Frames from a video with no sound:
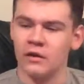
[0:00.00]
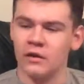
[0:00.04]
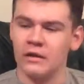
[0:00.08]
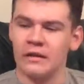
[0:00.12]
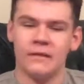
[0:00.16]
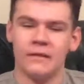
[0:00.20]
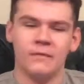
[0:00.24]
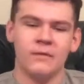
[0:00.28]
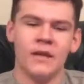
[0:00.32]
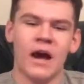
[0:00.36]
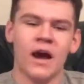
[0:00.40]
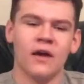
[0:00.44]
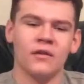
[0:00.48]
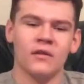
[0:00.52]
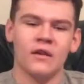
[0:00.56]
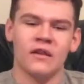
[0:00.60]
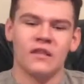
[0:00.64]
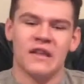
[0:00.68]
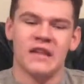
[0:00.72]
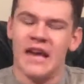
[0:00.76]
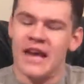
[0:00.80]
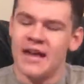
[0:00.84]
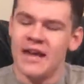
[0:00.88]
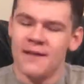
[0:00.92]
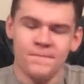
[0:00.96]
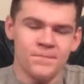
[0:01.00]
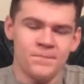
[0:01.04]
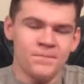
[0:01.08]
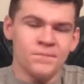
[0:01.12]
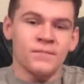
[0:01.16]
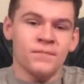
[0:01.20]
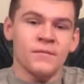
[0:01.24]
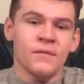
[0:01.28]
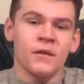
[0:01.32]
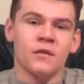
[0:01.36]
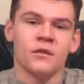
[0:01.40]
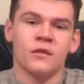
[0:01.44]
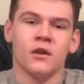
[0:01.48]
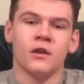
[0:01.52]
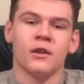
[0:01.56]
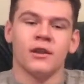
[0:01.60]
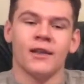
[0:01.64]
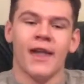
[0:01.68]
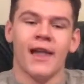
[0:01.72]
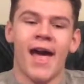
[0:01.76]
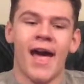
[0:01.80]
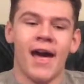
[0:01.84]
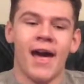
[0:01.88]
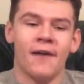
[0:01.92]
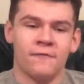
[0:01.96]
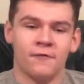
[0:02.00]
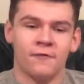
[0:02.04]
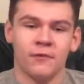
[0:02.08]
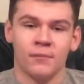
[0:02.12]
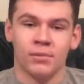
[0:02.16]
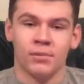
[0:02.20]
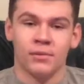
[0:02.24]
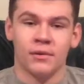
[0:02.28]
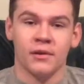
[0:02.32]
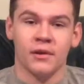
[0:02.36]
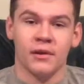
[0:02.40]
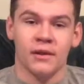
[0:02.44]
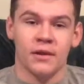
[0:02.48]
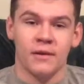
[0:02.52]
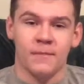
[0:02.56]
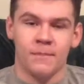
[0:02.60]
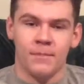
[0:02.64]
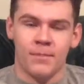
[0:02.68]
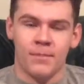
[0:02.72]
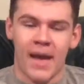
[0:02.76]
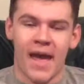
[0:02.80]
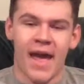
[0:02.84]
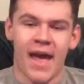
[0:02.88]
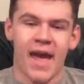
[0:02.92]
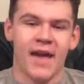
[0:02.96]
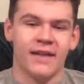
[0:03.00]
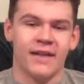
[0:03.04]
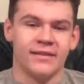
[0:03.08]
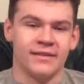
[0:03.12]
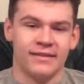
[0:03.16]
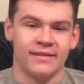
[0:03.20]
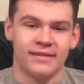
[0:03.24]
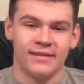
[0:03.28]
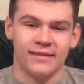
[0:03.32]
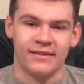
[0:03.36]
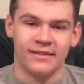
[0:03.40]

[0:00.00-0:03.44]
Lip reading: And not only that, the laughably bad